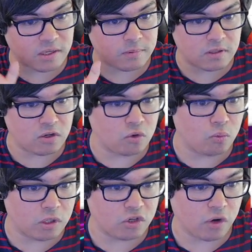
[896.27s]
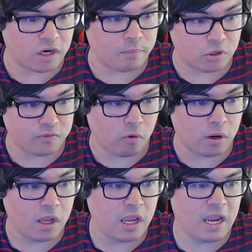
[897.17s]
is something that you're really trying to push
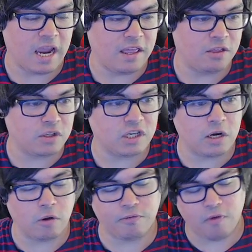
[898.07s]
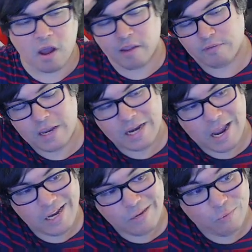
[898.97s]
for. And then there's scenario five, and I